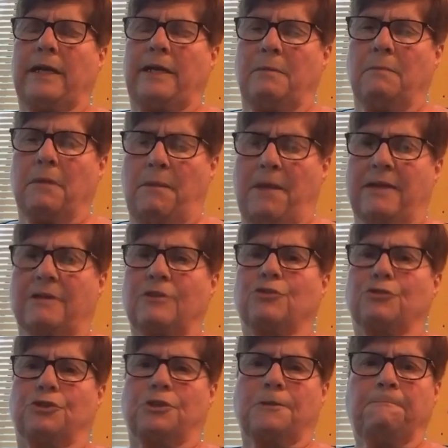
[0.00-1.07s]
when I did my
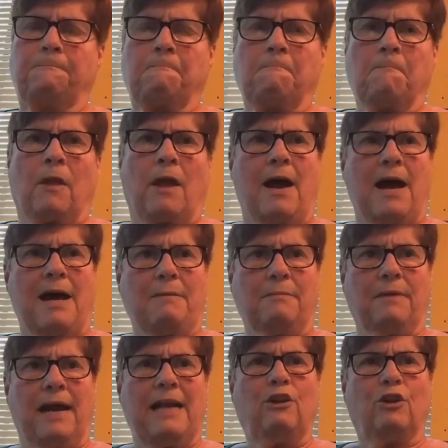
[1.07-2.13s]
master's,
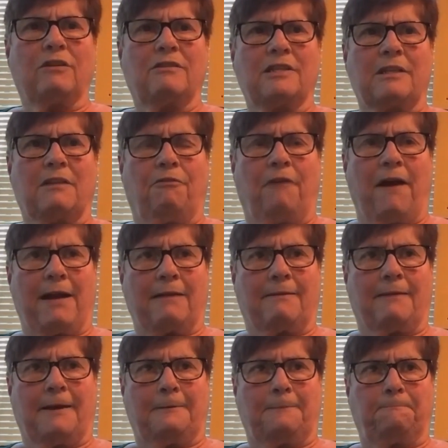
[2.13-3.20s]
I looked at the
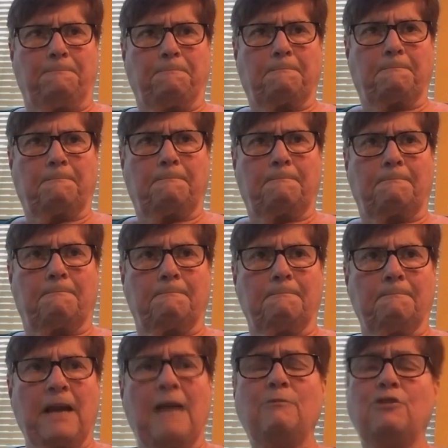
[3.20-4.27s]
fact that
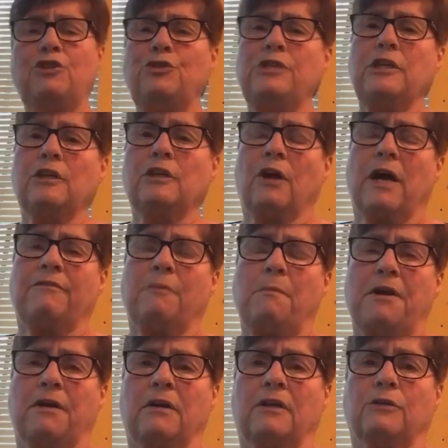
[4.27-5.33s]
I was using a lot of
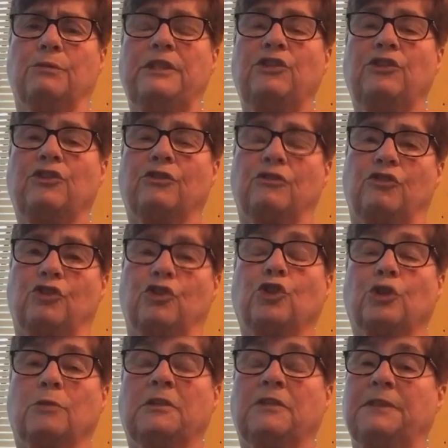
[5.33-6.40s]
American research in
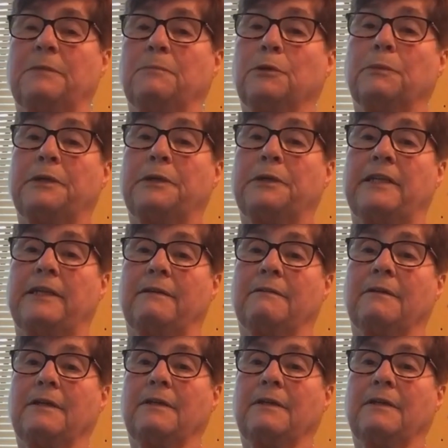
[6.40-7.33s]
terms of implementing